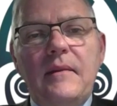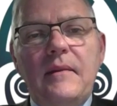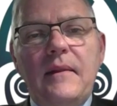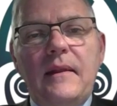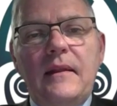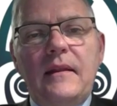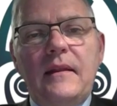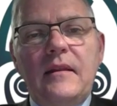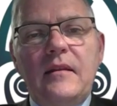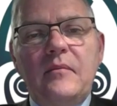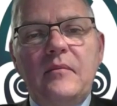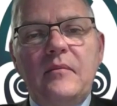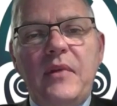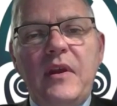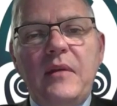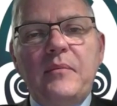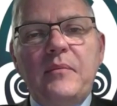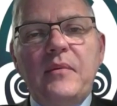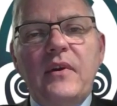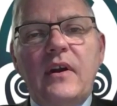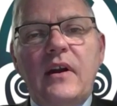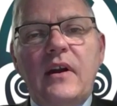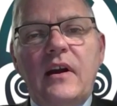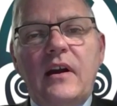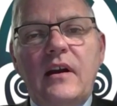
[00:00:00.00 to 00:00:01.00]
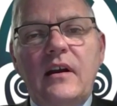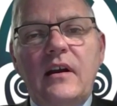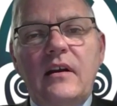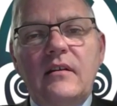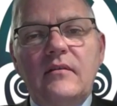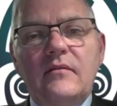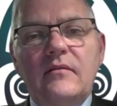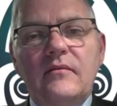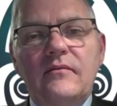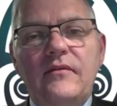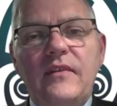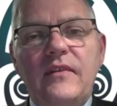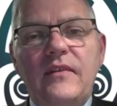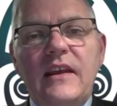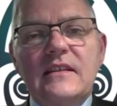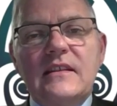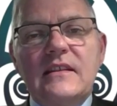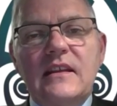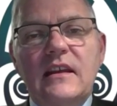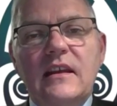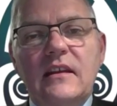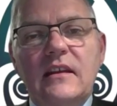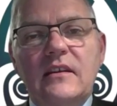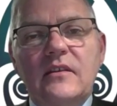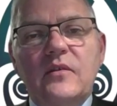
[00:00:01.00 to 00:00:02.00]
Uh, people are
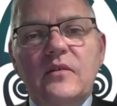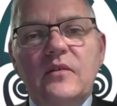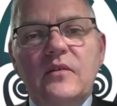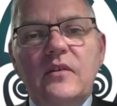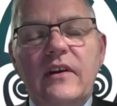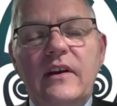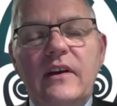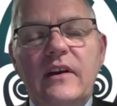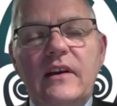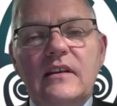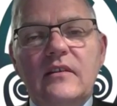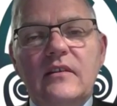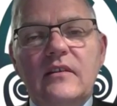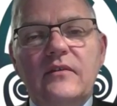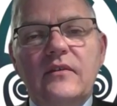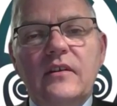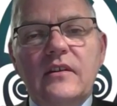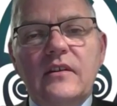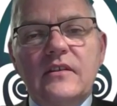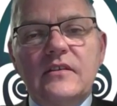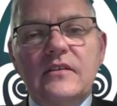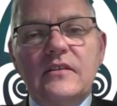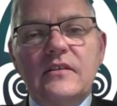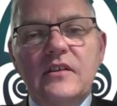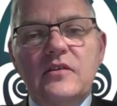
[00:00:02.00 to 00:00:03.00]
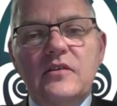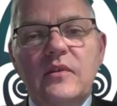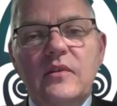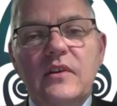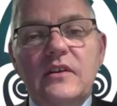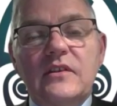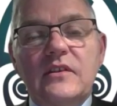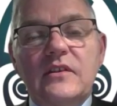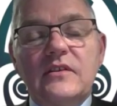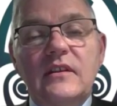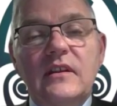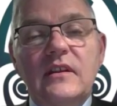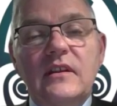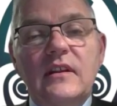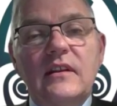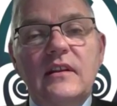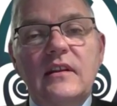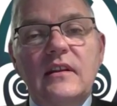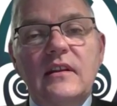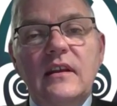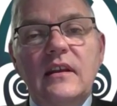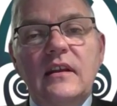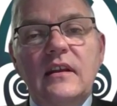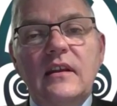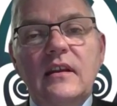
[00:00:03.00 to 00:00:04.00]
facing into a very difficult situation and
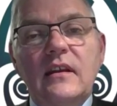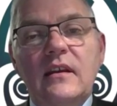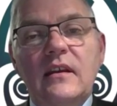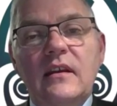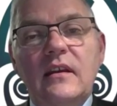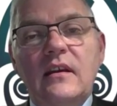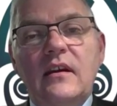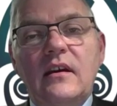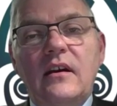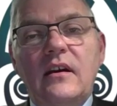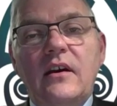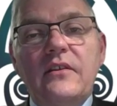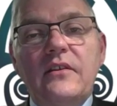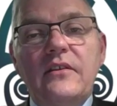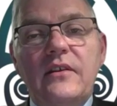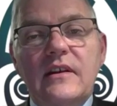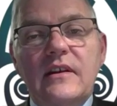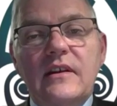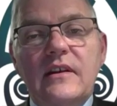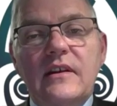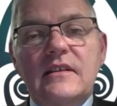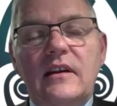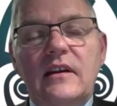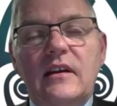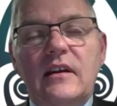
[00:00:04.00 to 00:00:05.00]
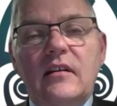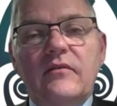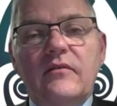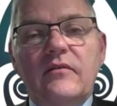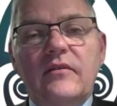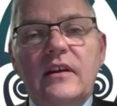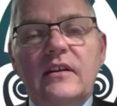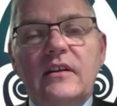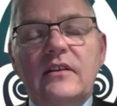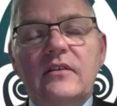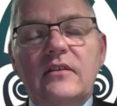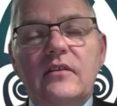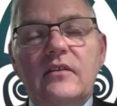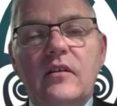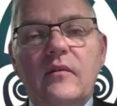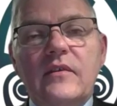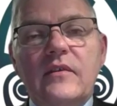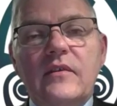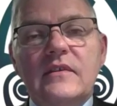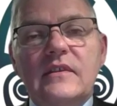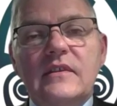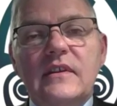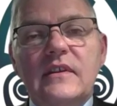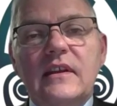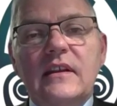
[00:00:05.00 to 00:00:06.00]
the other external factor
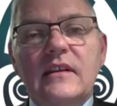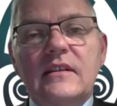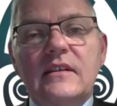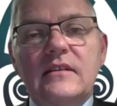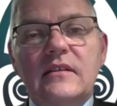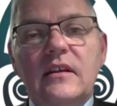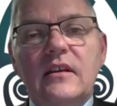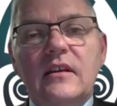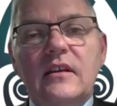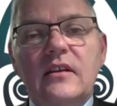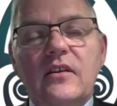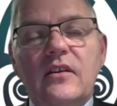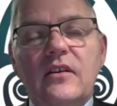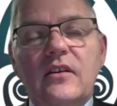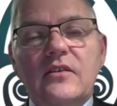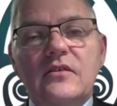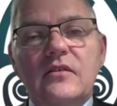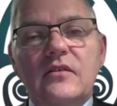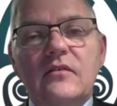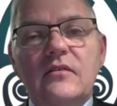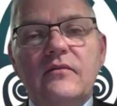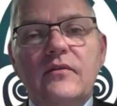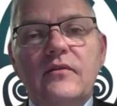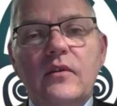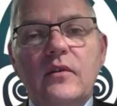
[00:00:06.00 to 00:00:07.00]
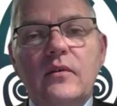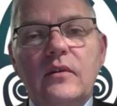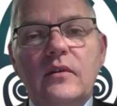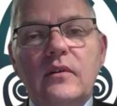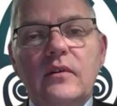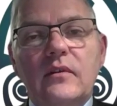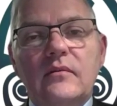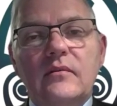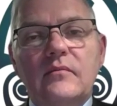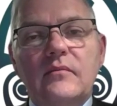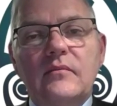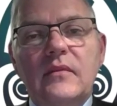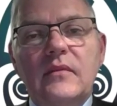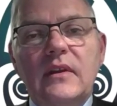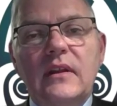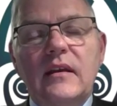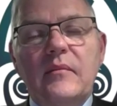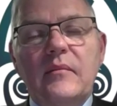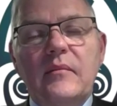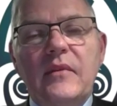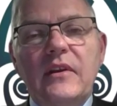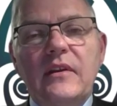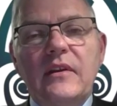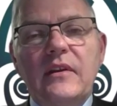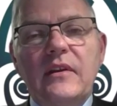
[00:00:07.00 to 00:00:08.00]
obviously is the cost of fuel. I
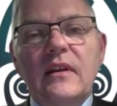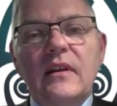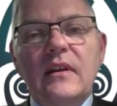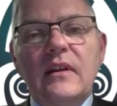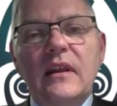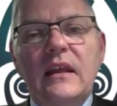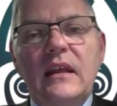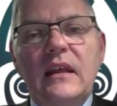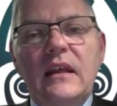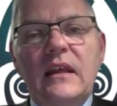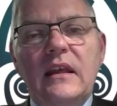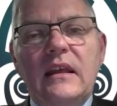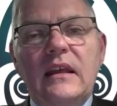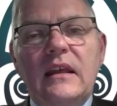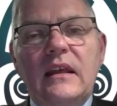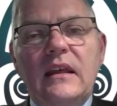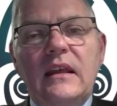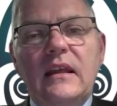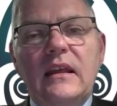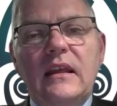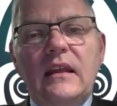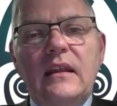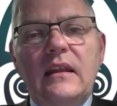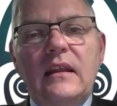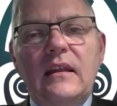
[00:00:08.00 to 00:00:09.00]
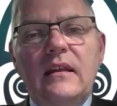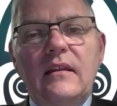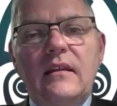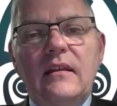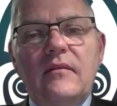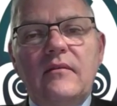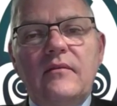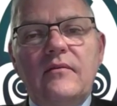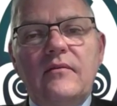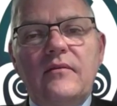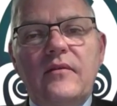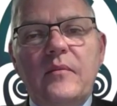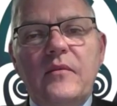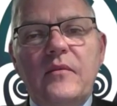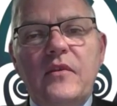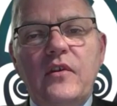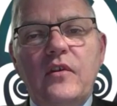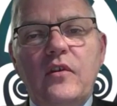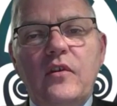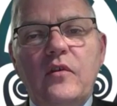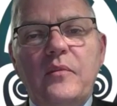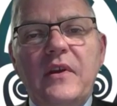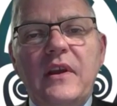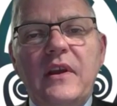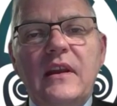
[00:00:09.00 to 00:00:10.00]
mean, uh, from a
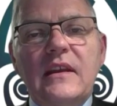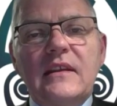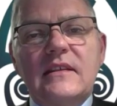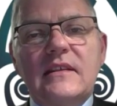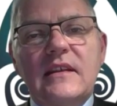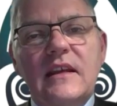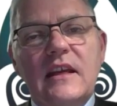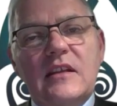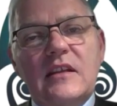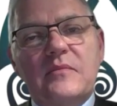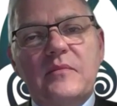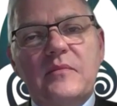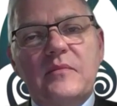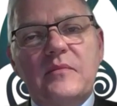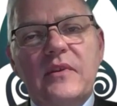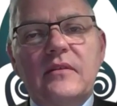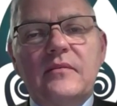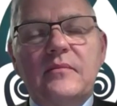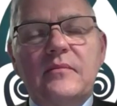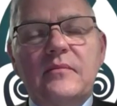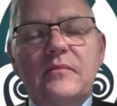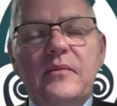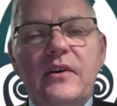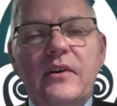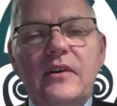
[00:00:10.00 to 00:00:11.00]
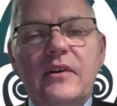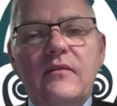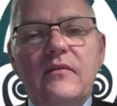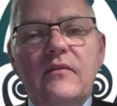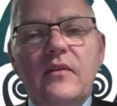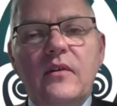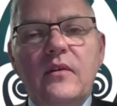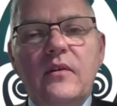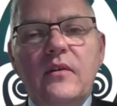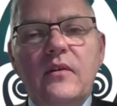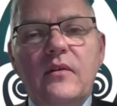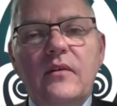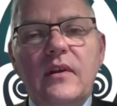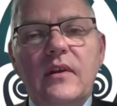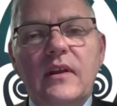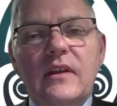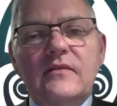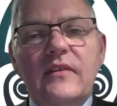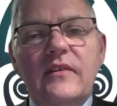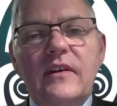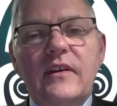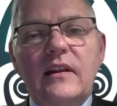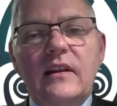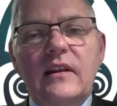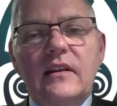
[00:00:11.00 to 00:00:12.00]
European assessment point of view, it's
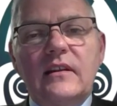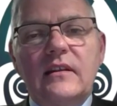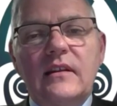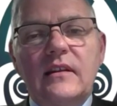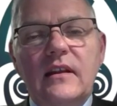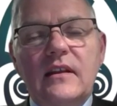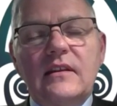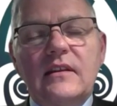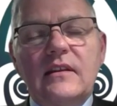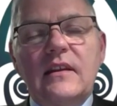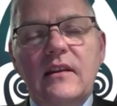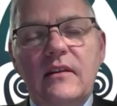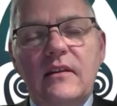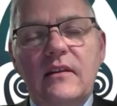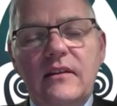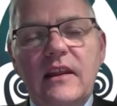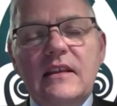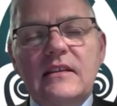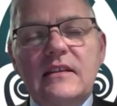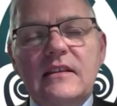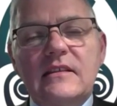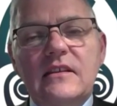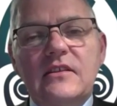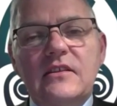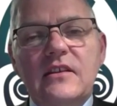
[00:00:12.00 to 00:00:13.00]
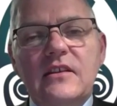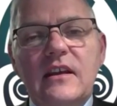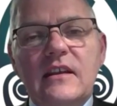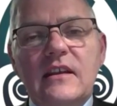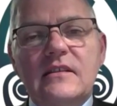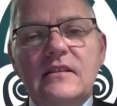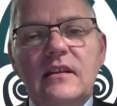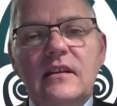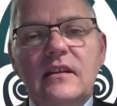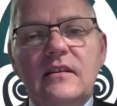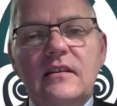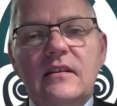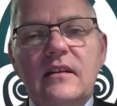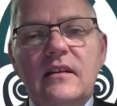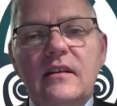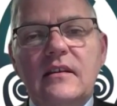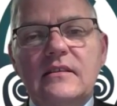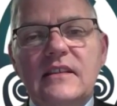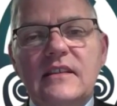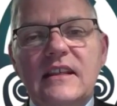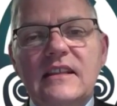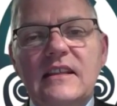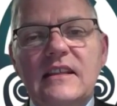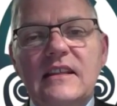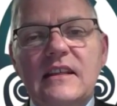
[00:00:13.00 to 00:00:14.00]
felt that they suggest that
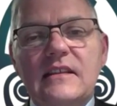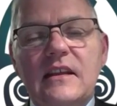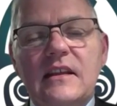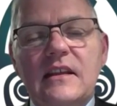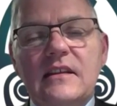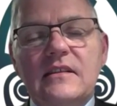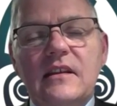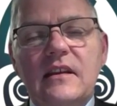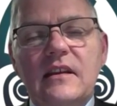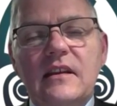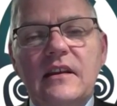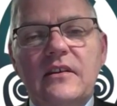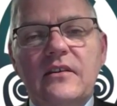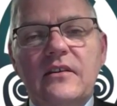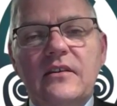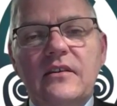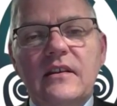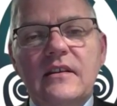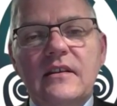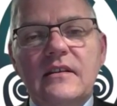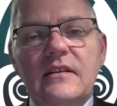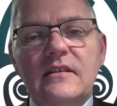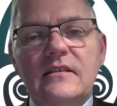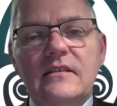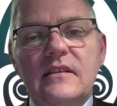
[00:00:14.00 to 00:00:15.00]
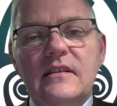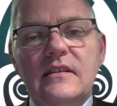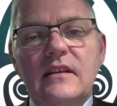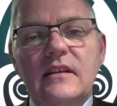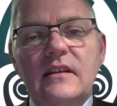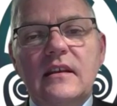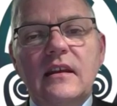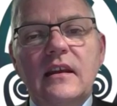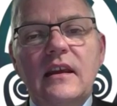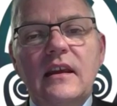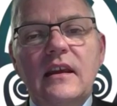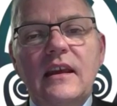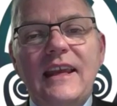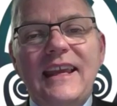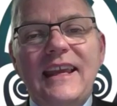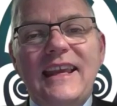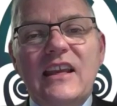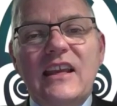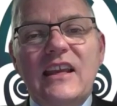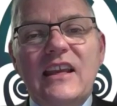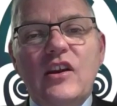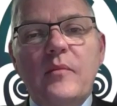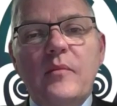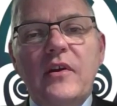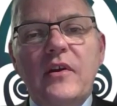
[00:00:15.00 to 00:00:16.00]
60 cents a litre is the
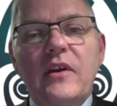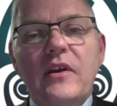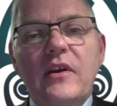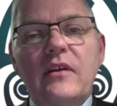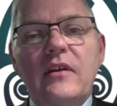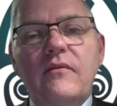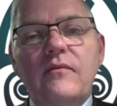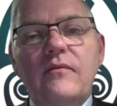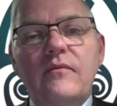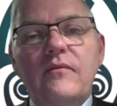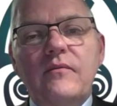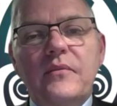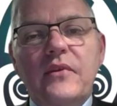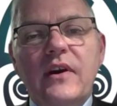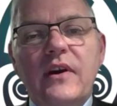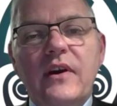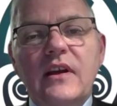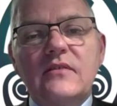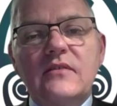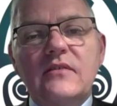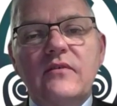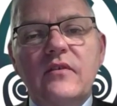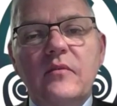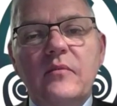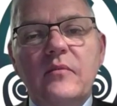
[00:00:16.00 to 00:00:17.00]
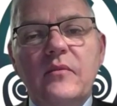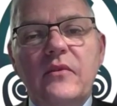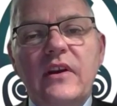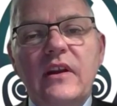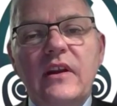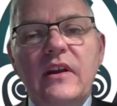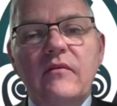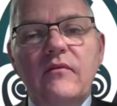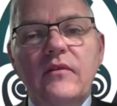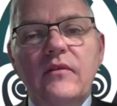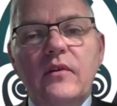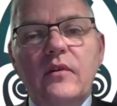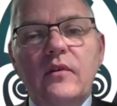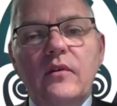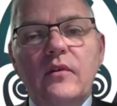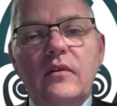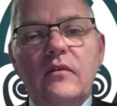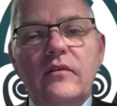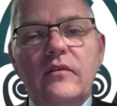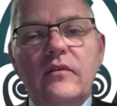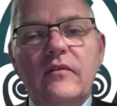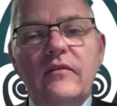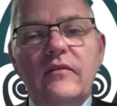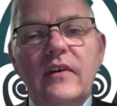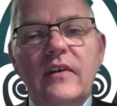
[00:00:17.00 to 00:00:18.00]
economic price for marine fuel
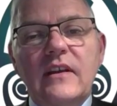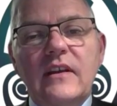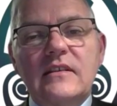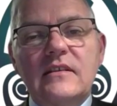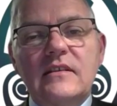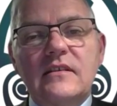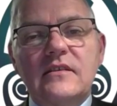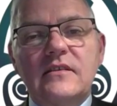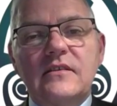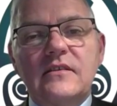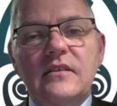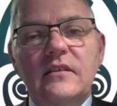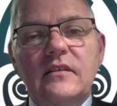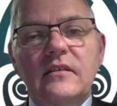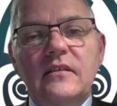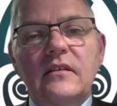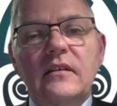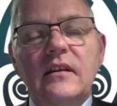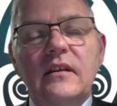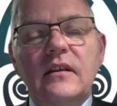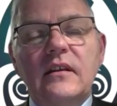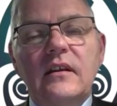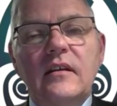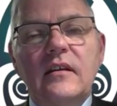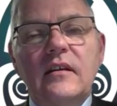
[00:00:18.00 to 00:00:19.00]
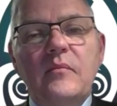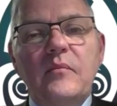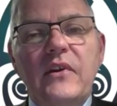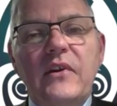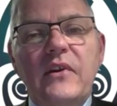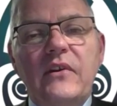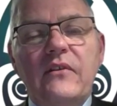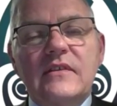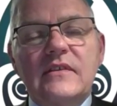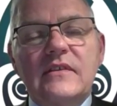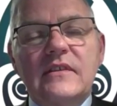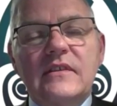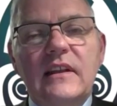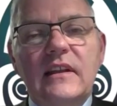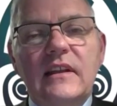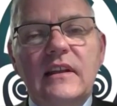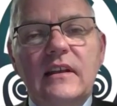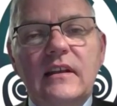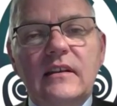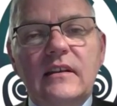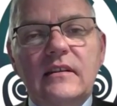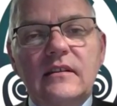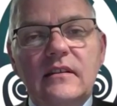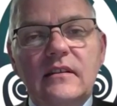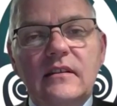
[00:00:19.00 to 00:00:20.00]
for vessels to be
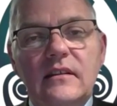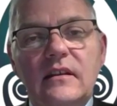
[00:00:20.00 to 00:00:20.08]
resilient.